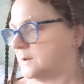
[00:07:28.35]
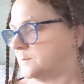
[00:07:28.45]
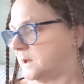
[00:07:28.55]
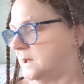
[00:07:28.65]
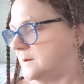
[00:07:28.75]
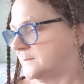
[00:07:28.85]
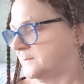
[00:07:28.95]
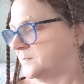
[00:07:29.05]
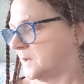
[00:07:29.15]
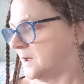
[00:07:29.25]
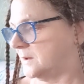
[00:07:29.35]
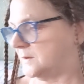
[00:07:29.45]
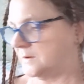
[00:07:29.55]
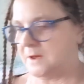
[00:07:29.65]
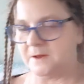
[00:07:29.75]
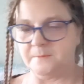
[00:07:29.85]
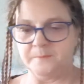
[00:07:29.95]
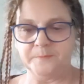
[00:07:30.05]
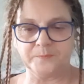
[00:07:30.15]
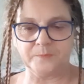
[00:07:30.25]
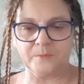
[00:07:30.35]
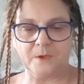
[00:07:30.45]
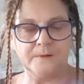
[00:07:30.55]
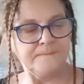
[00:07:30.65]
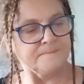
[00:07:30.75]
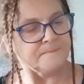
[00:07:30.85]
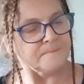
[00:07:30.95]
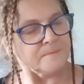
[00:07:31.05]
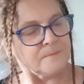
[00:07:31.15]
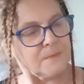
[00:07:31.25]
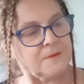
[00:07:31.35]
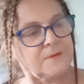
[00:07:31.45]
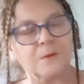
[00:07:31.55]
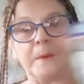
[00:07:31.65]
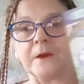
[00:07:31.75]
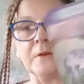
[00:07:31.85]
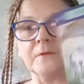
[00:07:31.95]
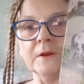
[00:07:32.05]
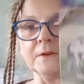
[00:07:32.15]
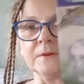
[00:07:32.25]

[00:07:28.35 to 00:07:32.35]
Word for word: at me. And um, that's the back of it.